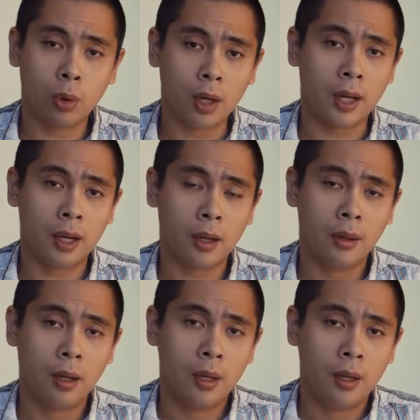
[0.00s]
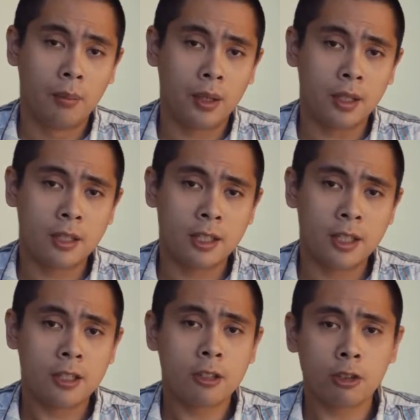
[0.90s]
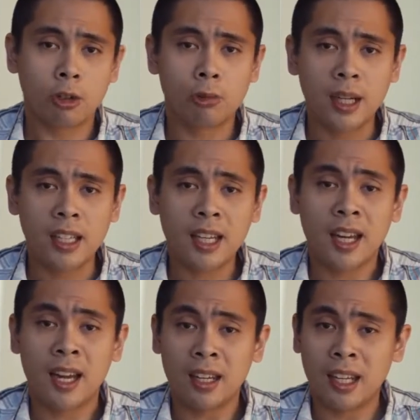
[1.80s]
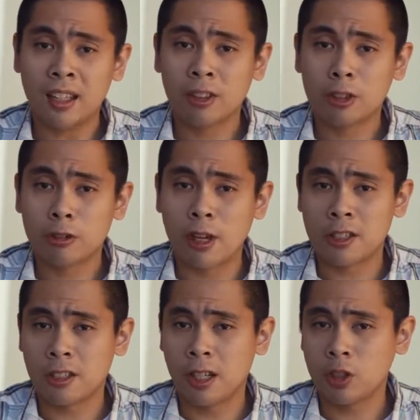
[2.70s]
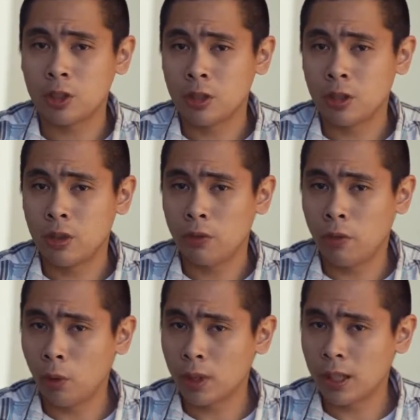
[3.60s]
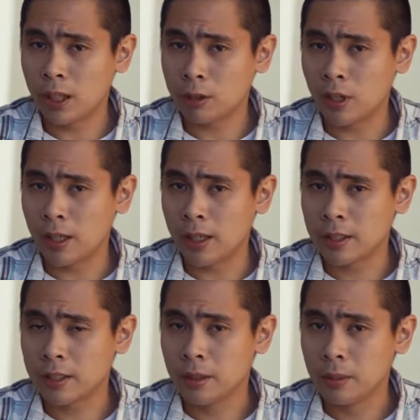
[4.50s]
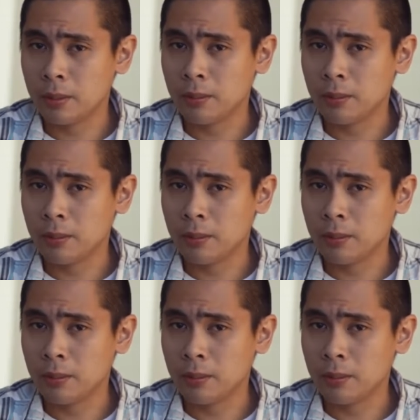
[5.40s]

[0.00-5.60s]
Hua. But since there's already an English translation, Forward Electronics,